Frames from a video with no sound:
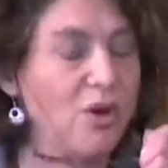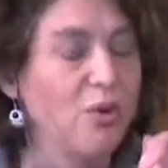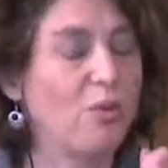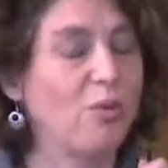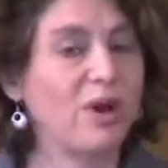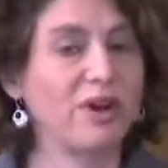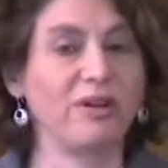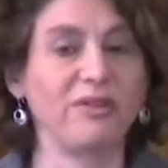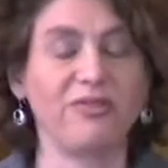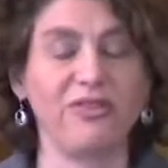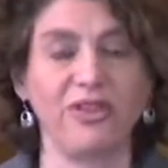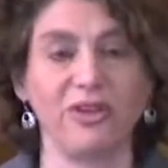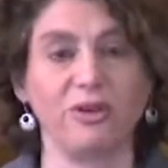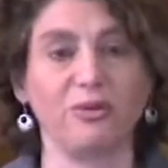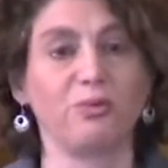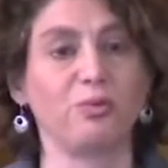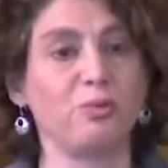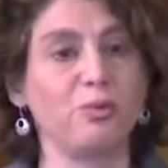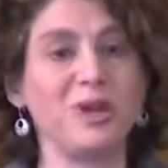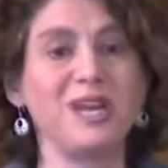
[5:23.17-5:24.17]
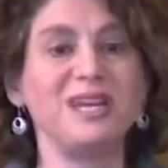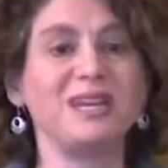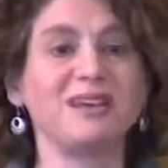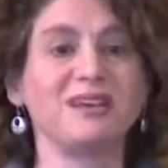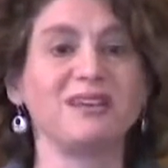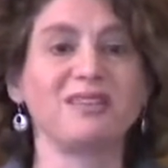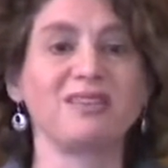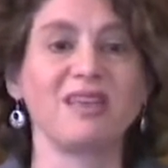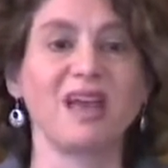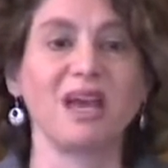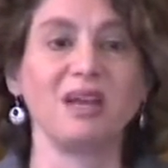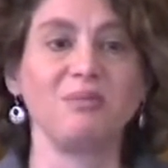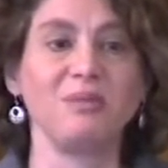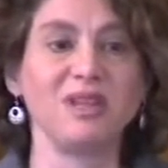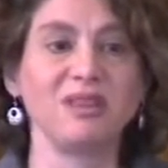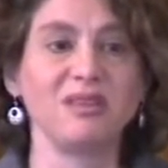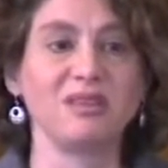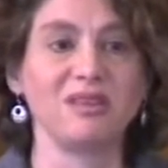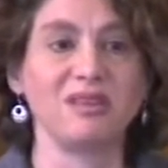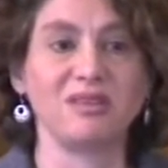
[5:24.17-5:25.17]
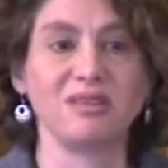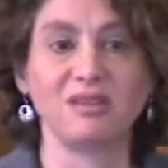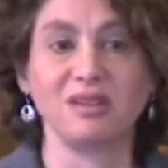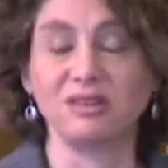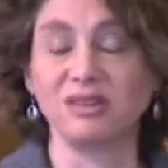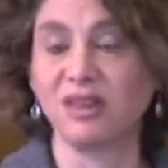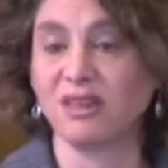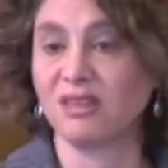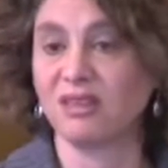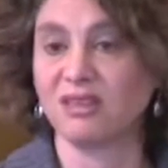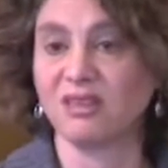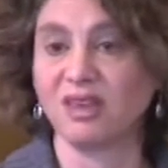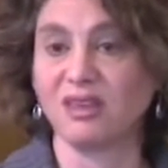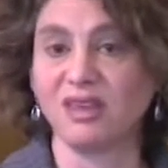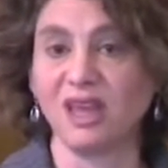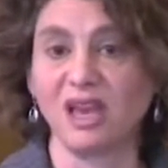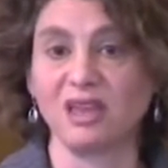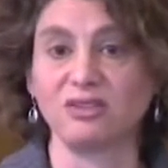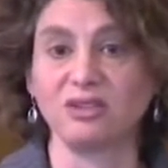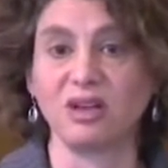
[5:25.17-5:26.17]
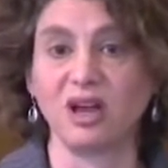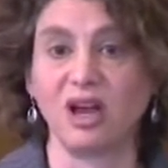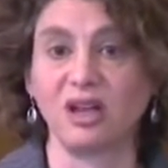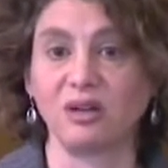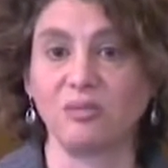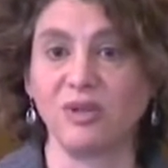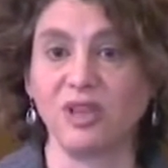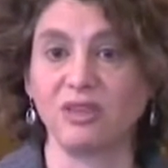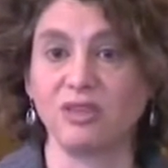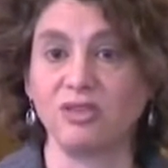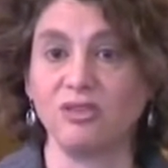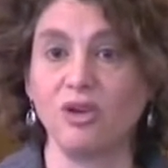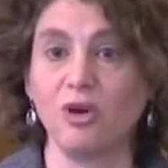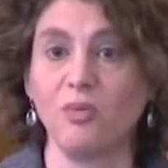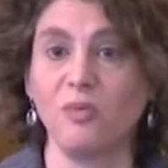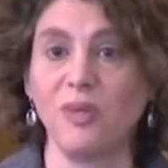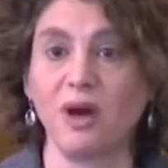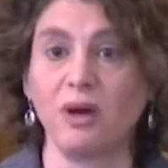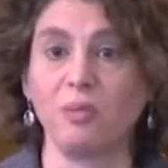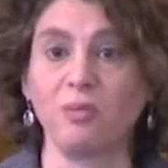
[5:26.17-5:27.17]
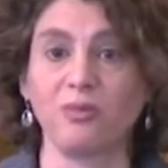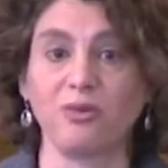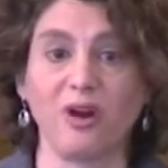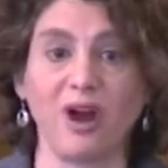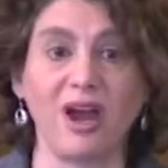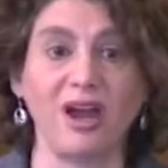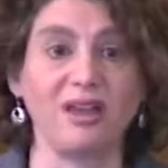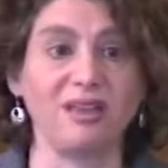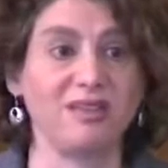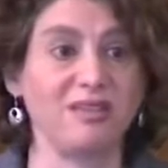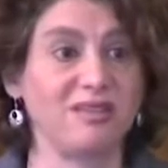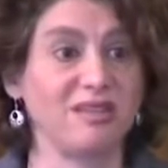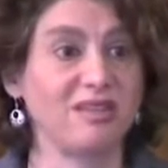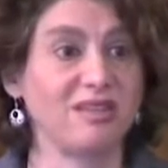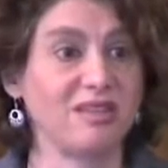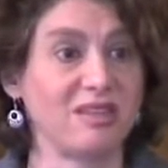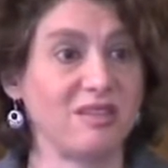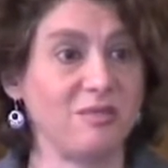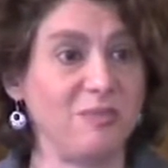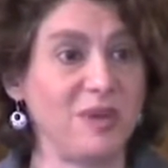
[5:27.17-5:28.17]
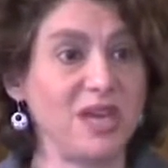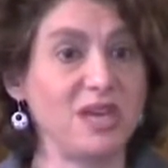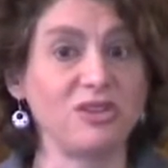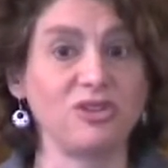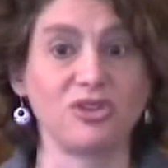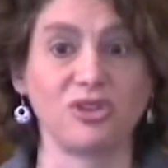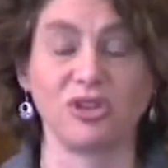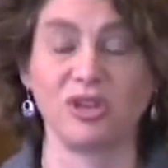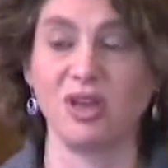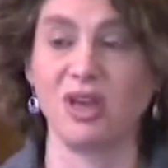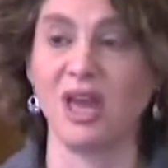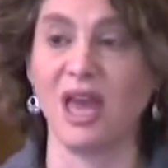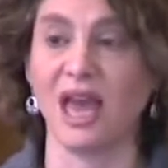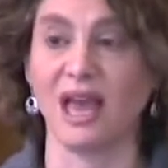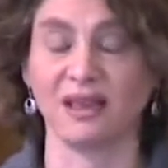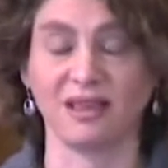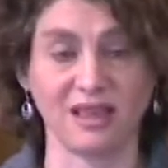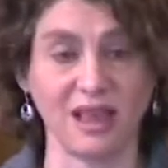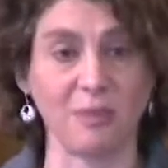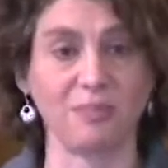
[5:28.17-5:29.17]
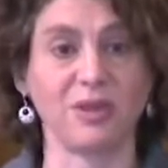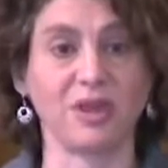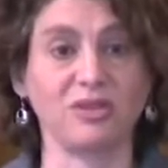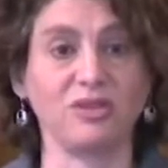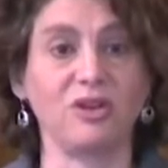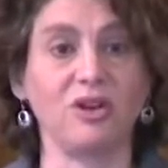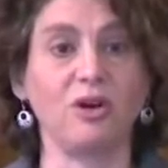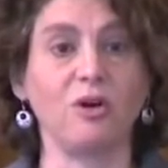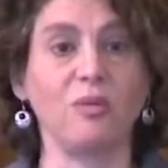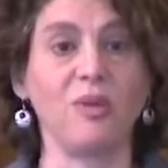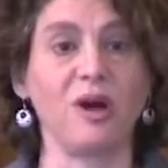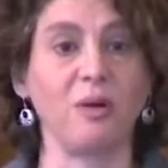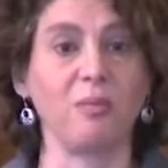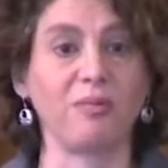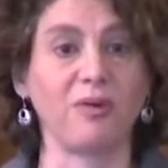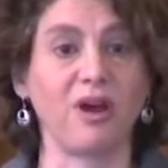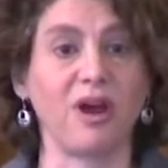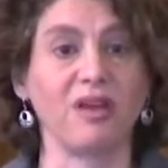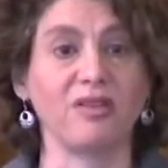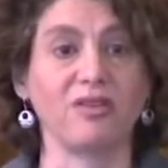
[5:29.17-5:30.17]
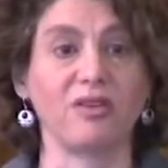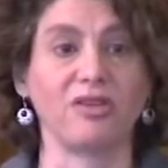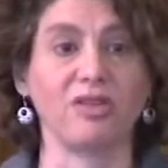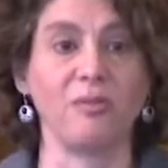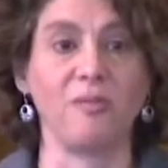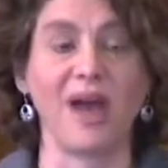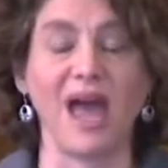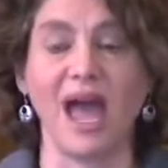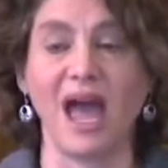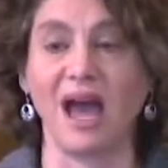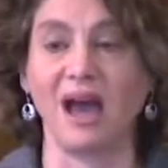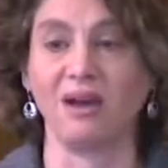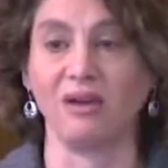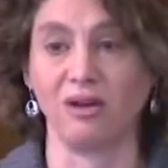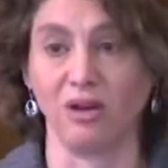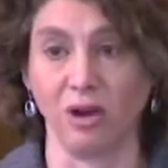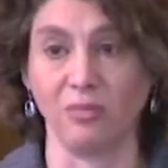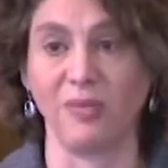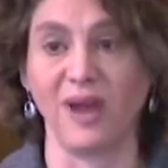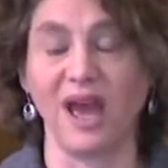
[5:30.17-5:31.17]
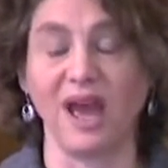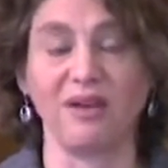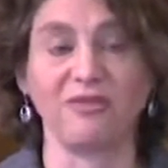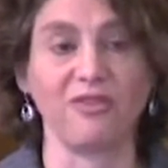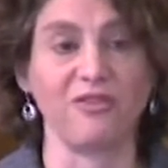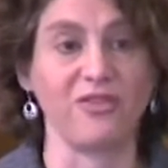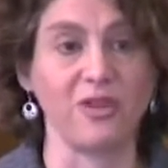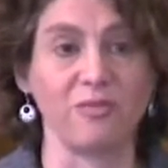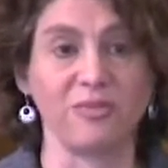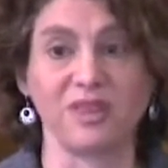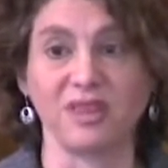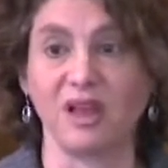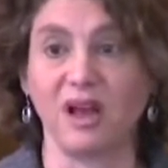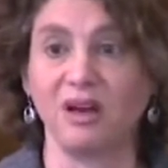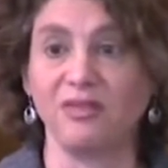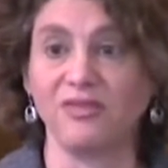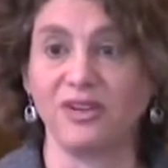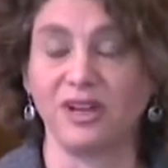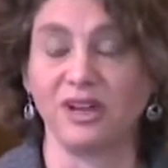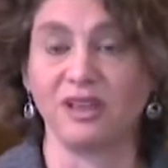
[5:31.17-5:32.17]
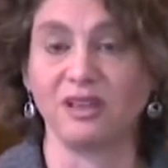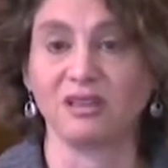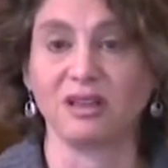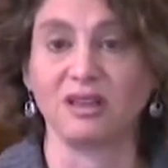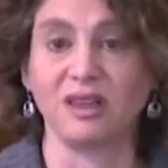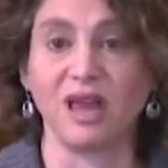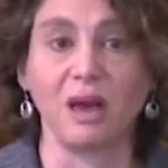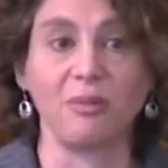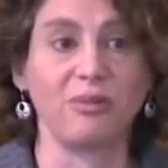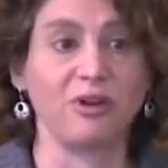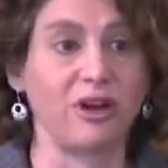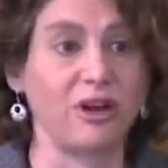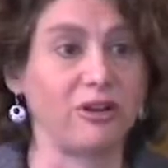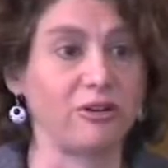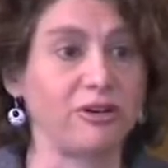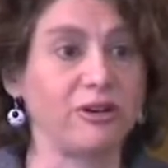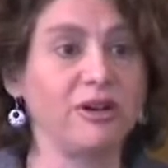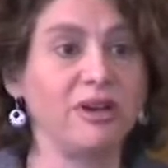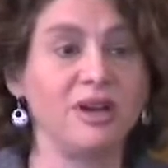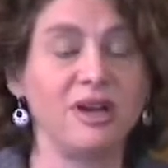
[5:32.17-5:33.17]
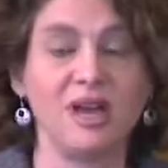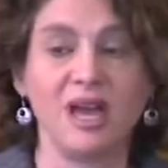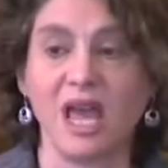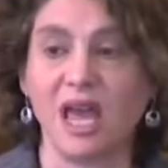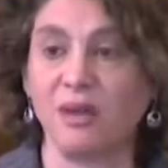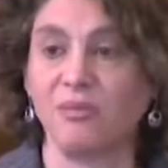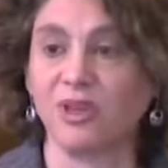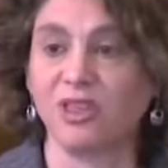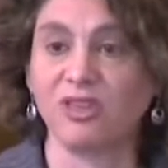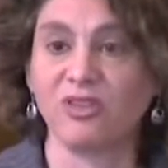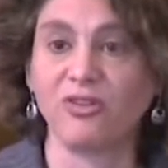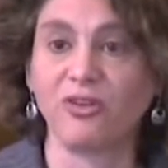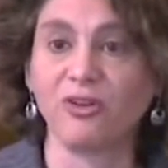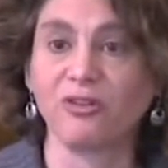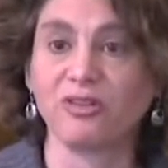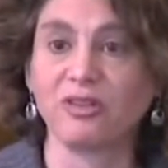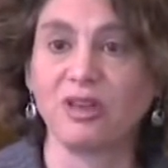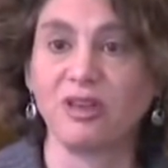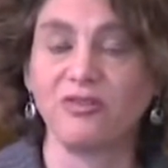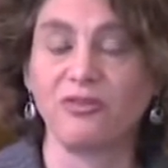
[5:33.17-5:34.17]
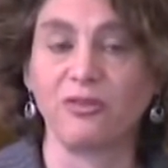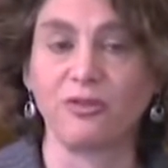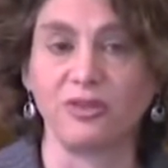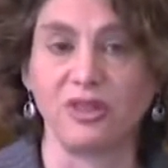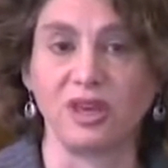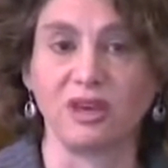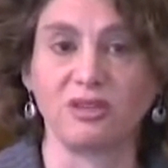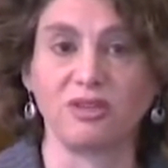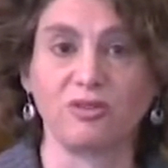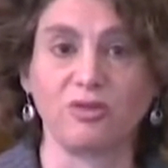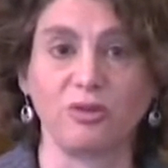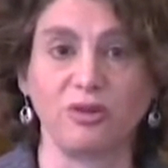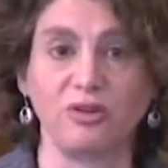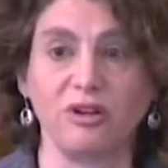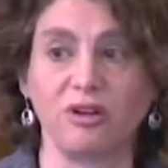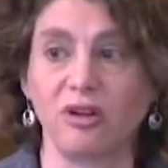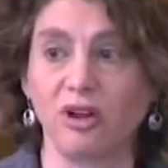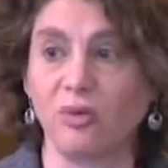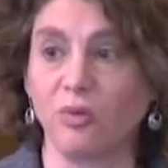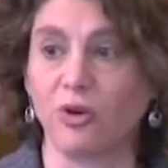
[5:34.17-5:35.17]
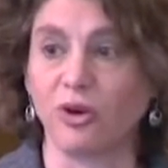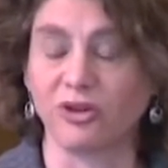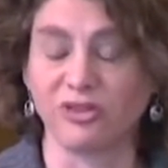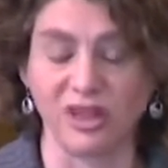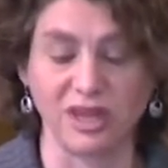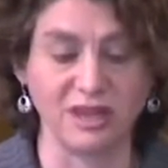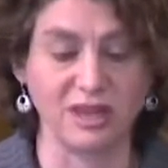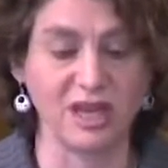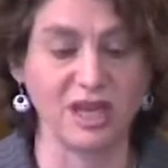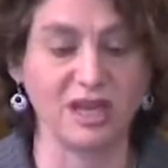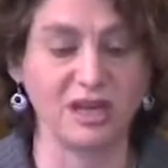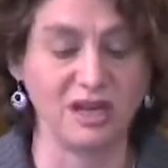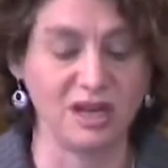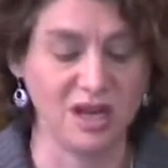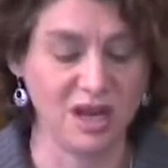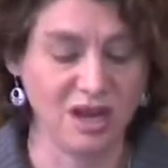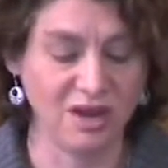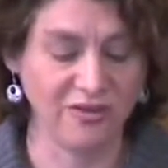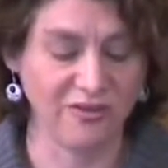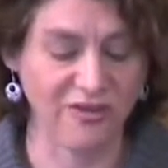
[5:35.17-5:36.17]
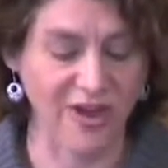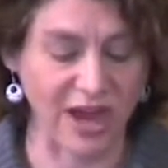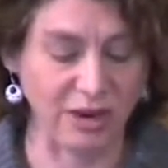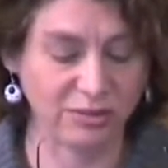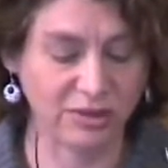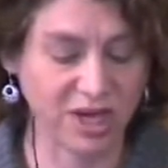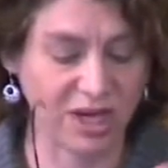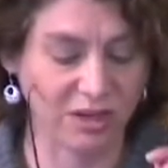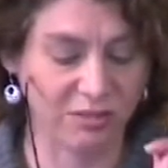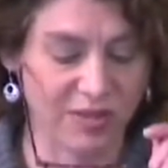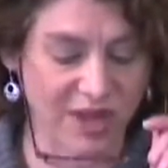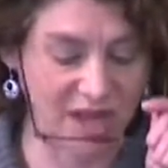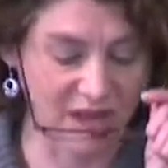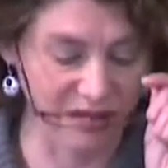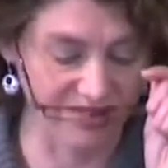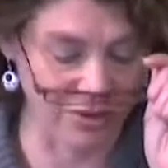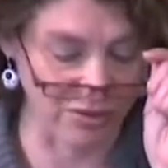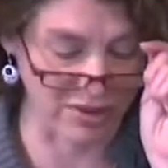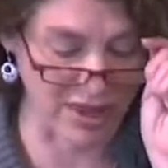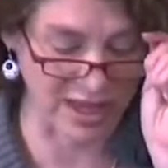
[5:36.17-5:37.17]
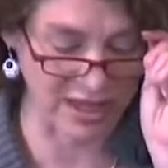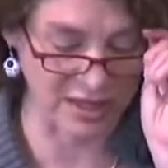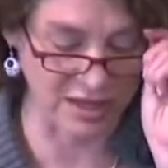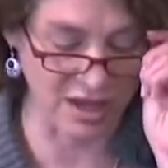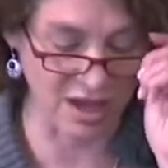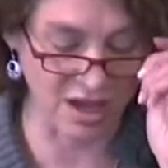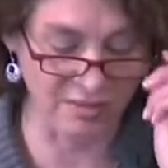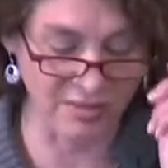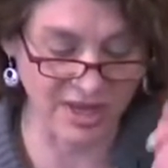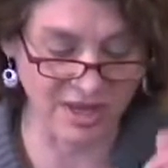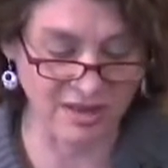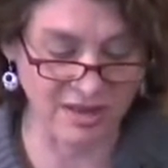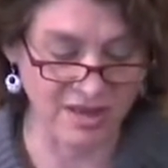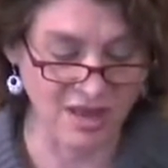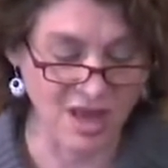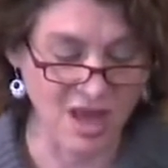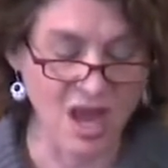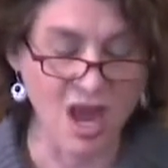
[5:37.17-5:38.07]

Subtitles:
One of the reading assignments is to listen to Daniel Kahneman's Nobel Prize speech, accepting the Nobel Prize on behalf of himself and his collaborator, Amos Tversky, for the extraordinary work they did founding behavioral economics.